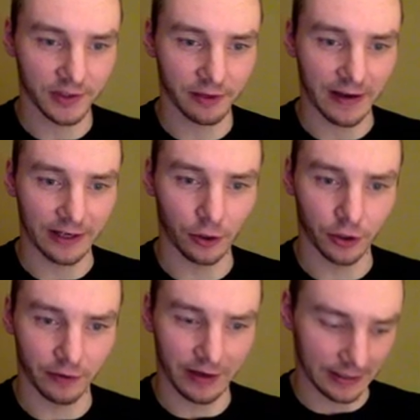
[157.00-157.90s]
of adding on
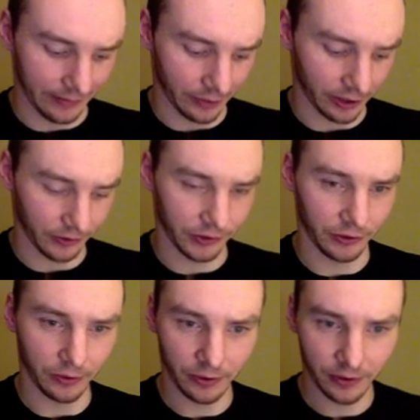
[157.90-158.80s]
directly, we're going
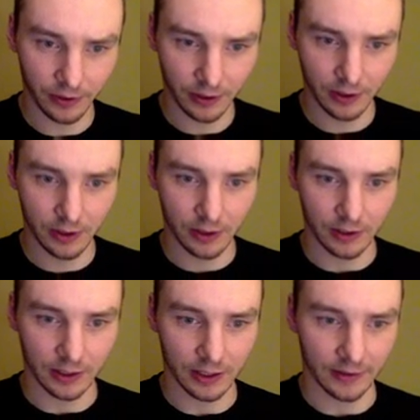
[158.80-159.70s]
to
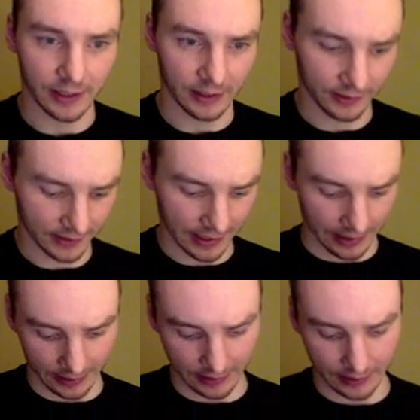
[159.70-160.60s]
cut that and
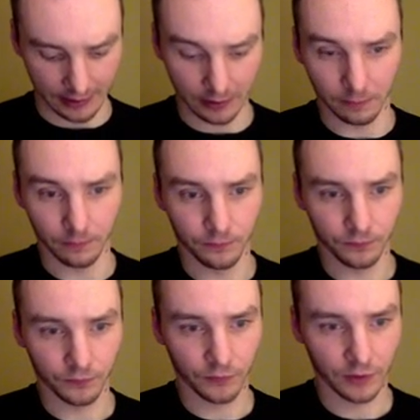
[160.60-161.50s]
say um,
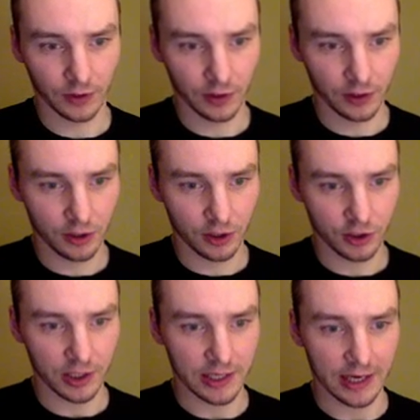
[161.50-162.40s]

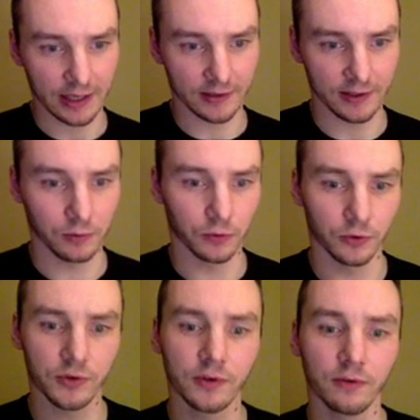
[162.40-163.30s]
shake x
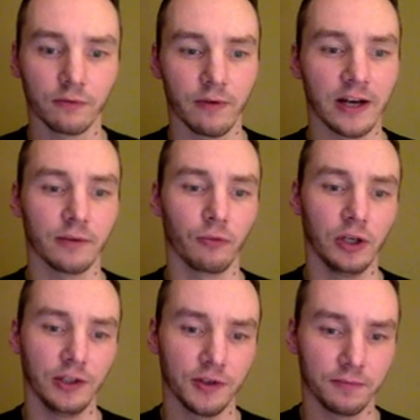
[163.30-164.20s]
equals random
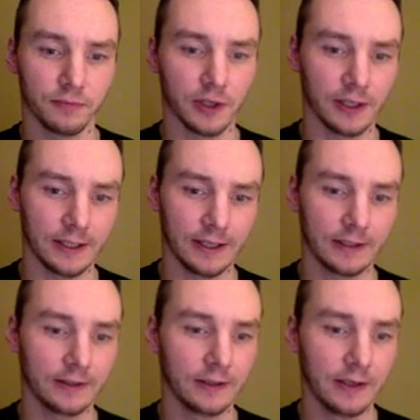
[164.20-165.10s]
range, yada yada.
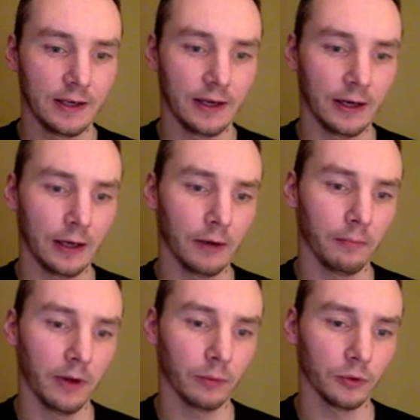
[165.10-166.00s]
Um,
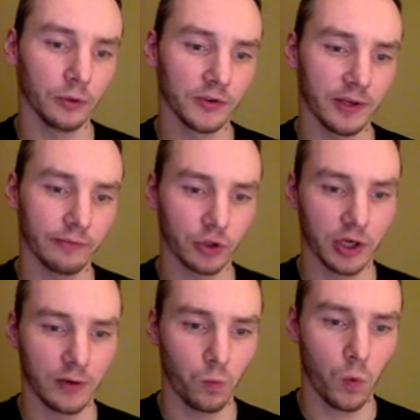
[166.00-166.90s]
and we'll do the same for
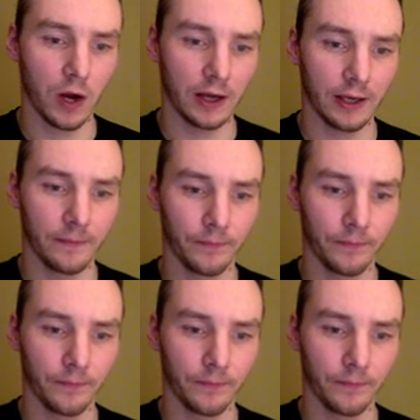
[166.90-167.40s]
shake y.